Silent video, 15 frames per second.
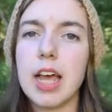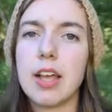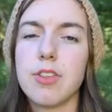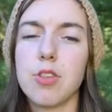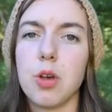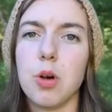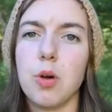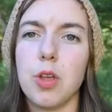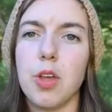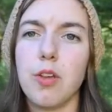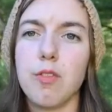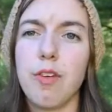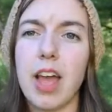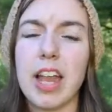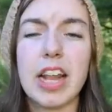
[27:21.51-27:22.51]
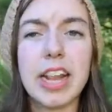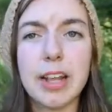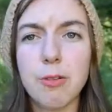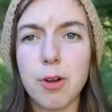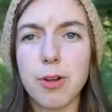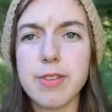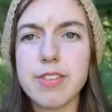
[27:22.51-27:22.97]
So you can find
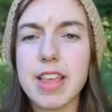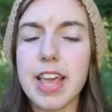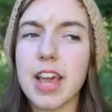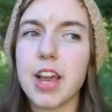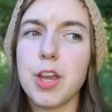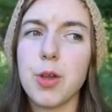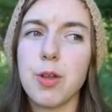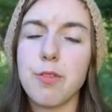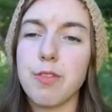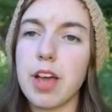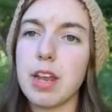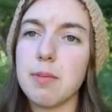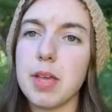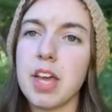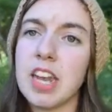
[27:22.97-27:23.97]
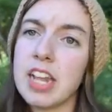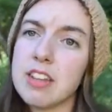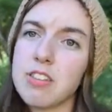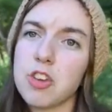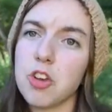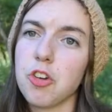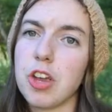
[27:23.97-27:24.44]
show notes there. You can find me on
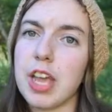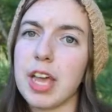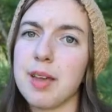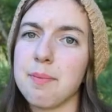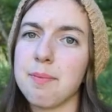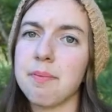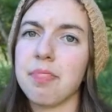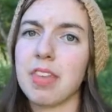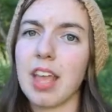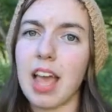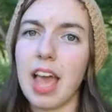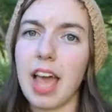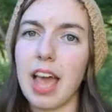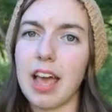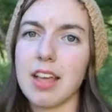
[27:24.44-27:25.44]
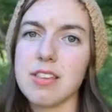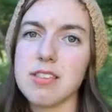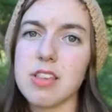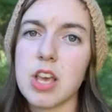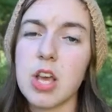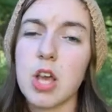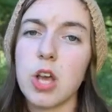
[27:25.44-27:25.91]
Instagram as